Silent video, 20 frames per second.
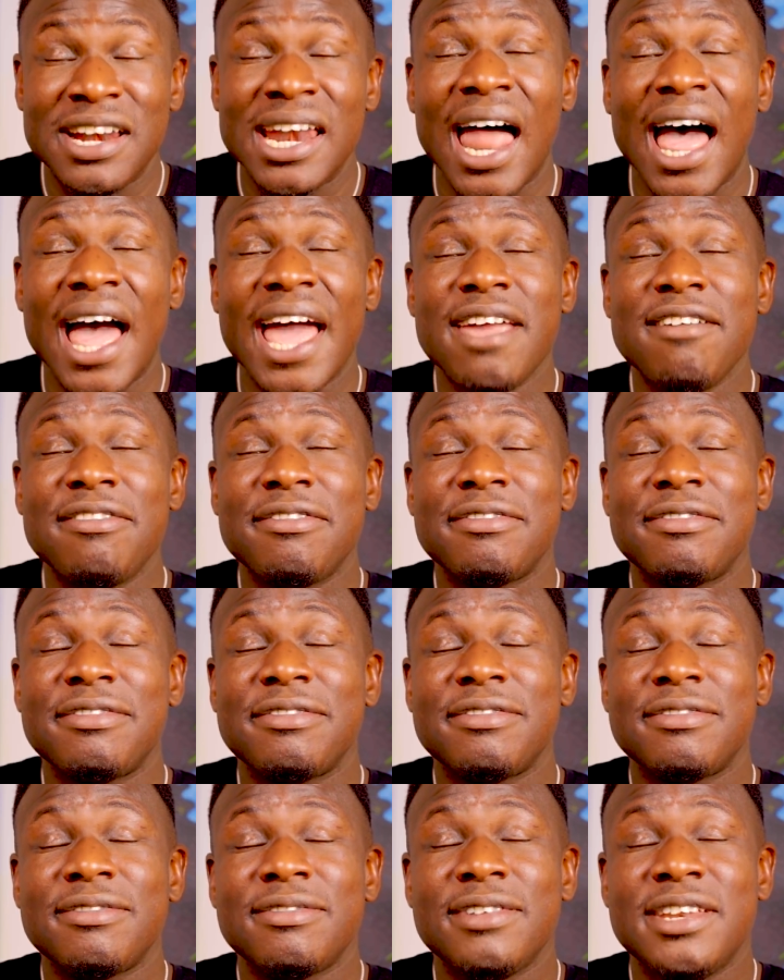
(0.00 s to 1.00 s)

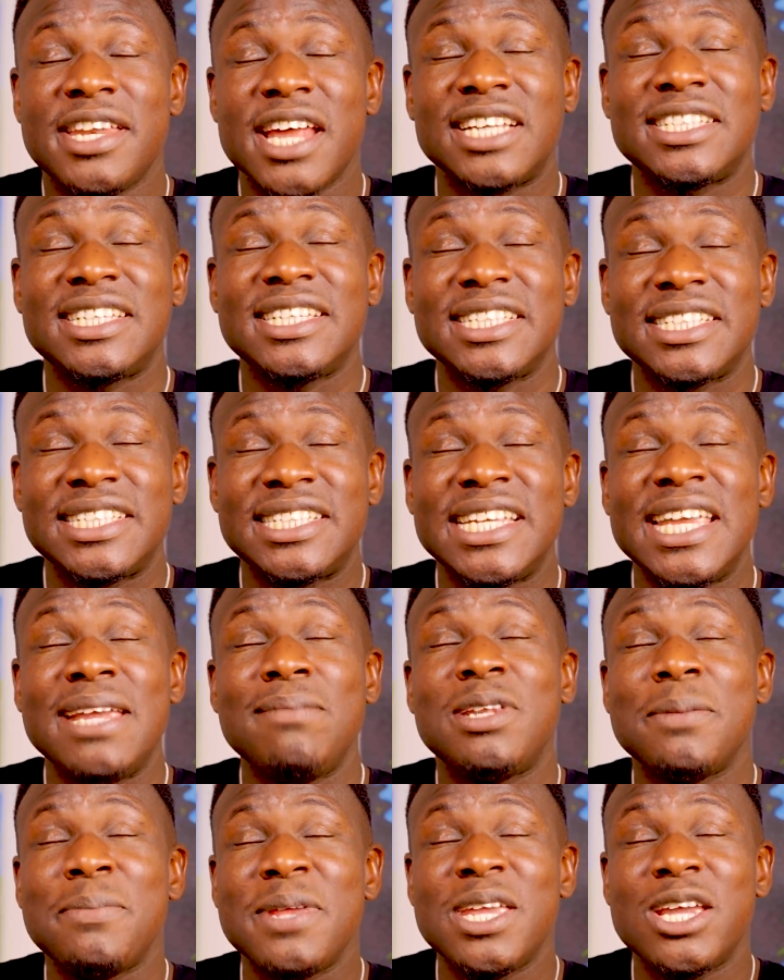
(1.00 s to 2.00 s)
life doesn't
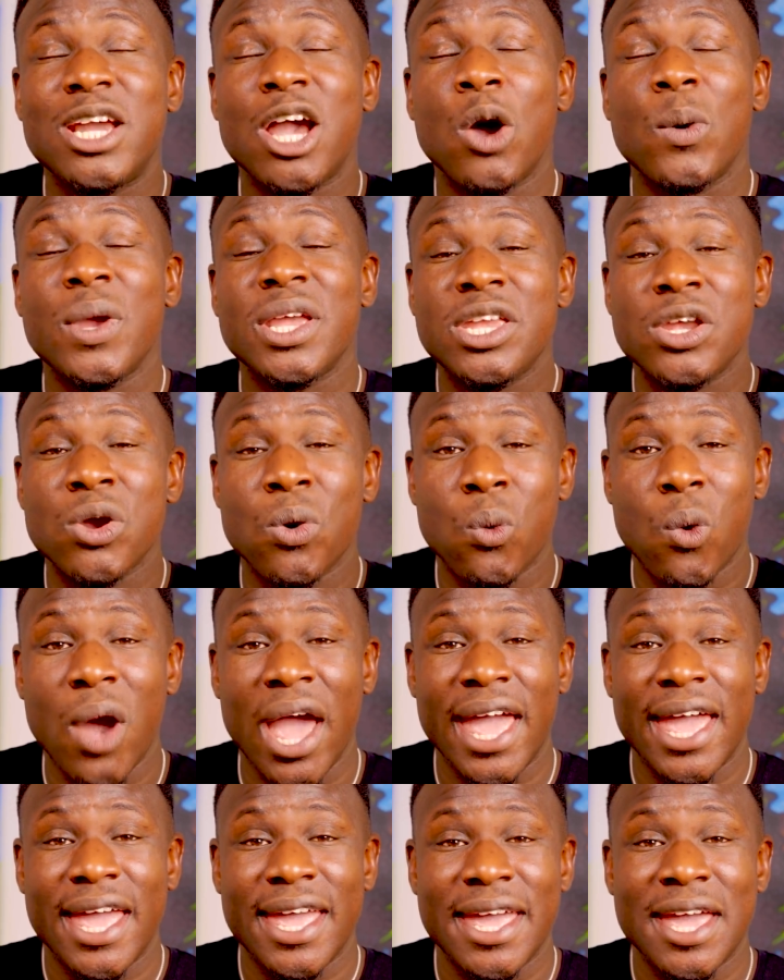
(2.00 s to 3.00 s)
seem to be going your
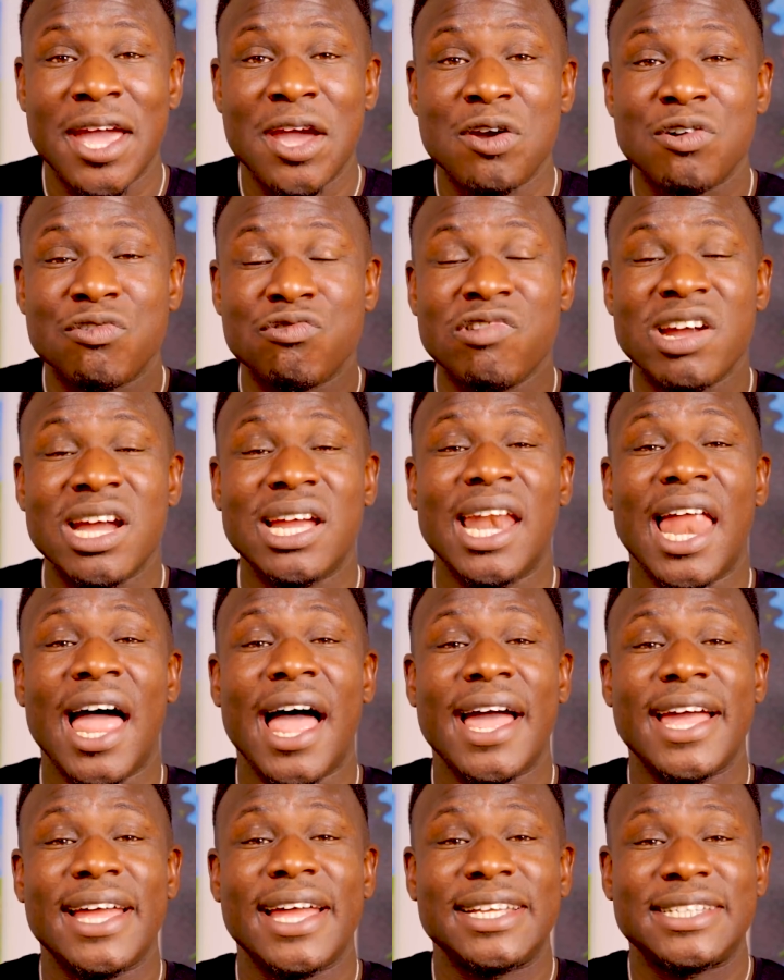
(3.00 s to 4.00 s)
way,
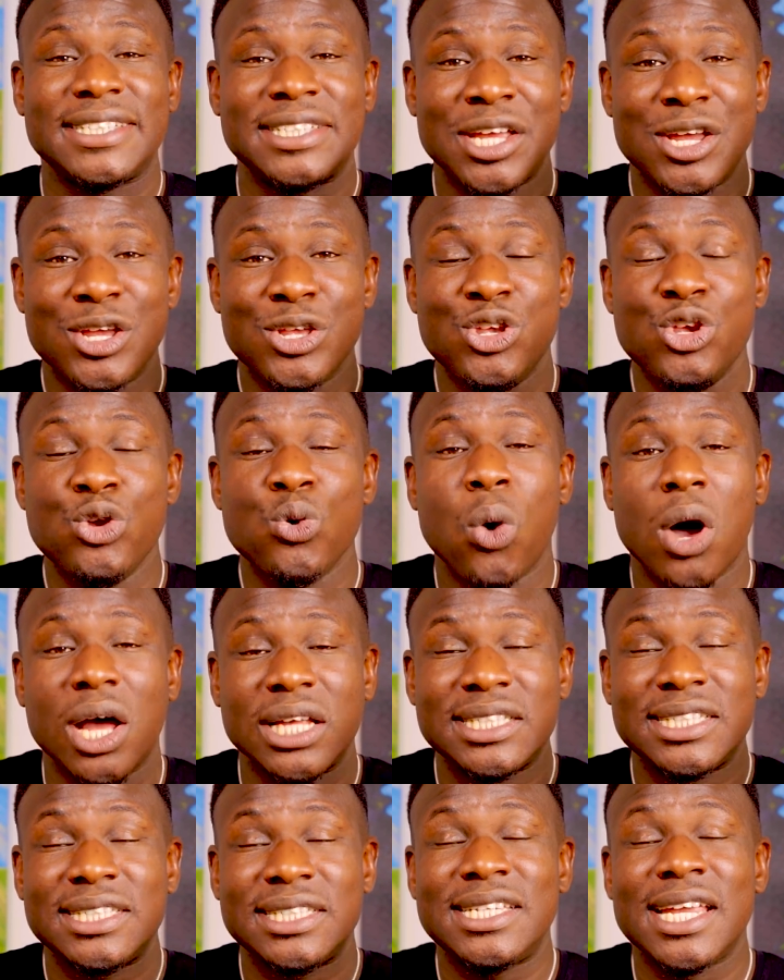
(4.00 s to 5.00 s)
realize you are
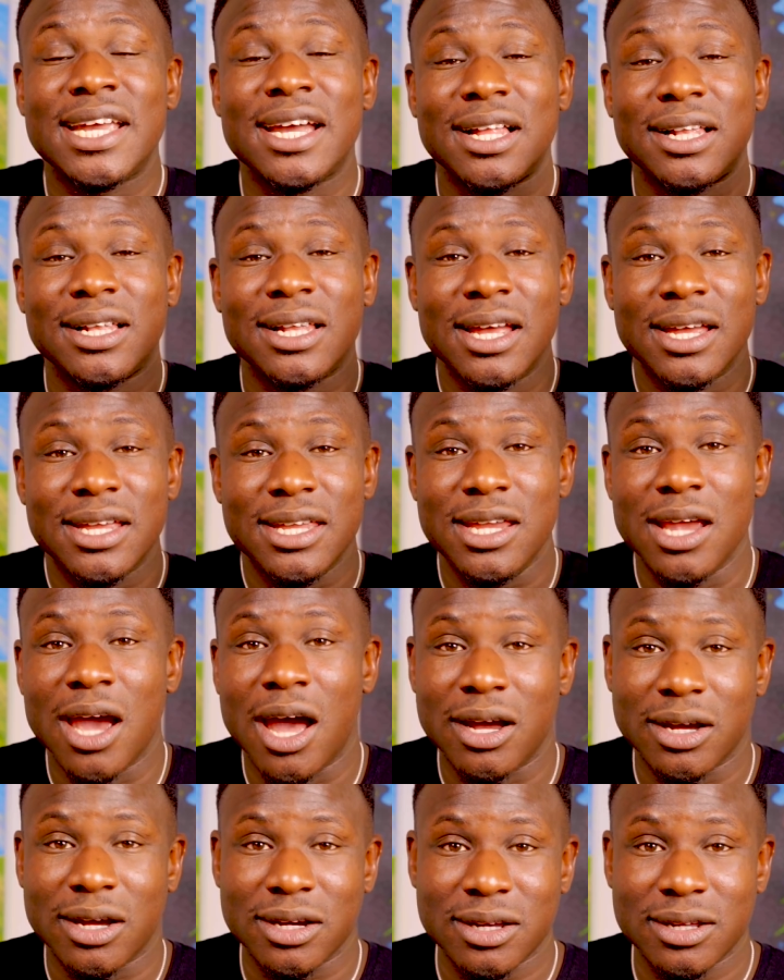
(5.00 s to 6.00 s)
still
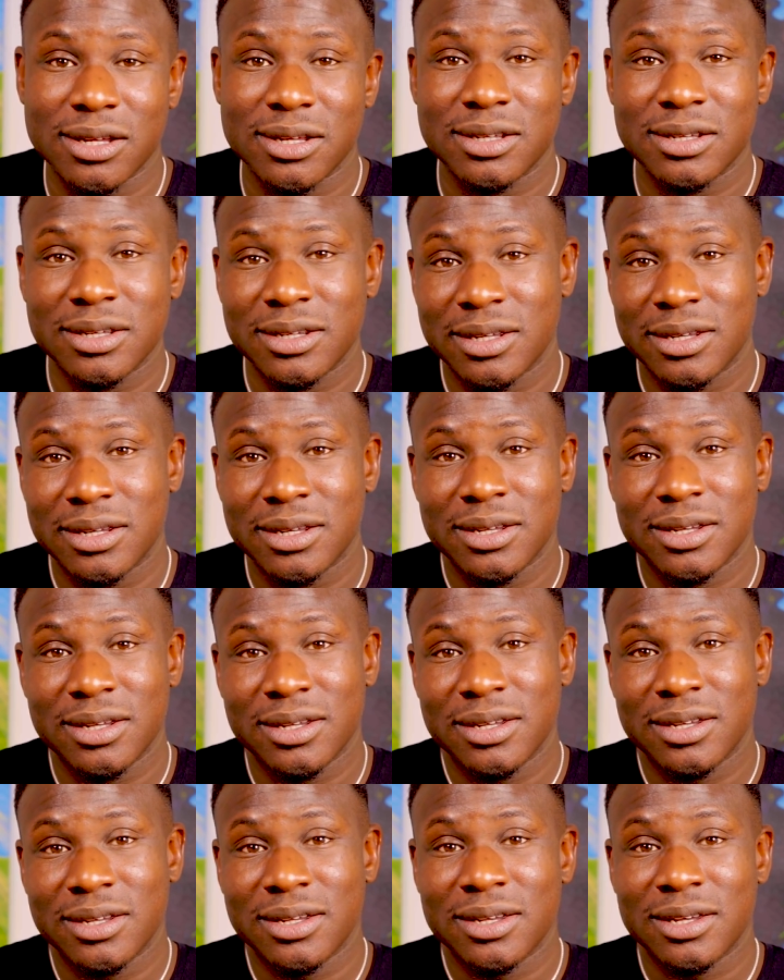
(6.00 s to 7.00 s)
young.
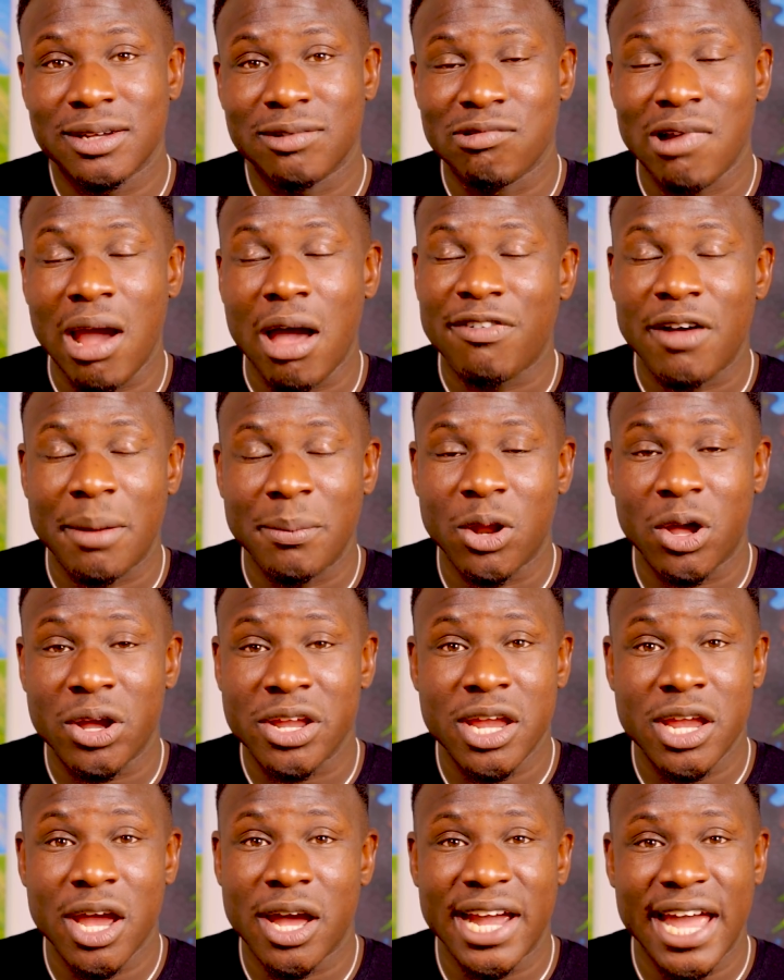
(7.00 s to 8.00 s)
Ralph, I'm not
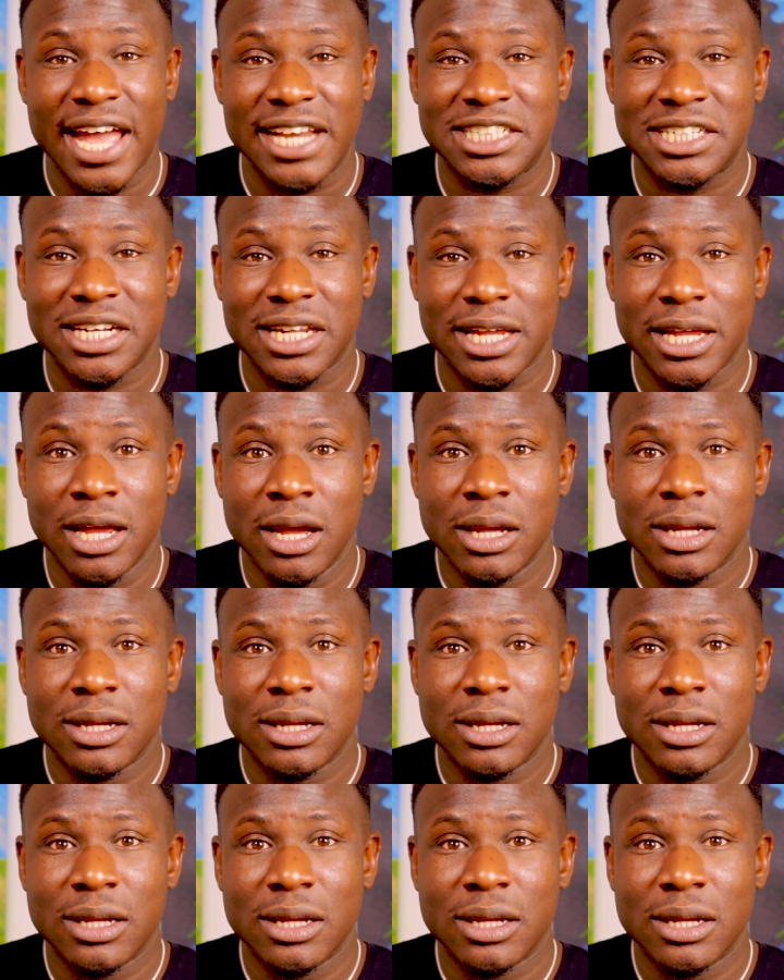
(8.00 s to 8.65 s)
young actually.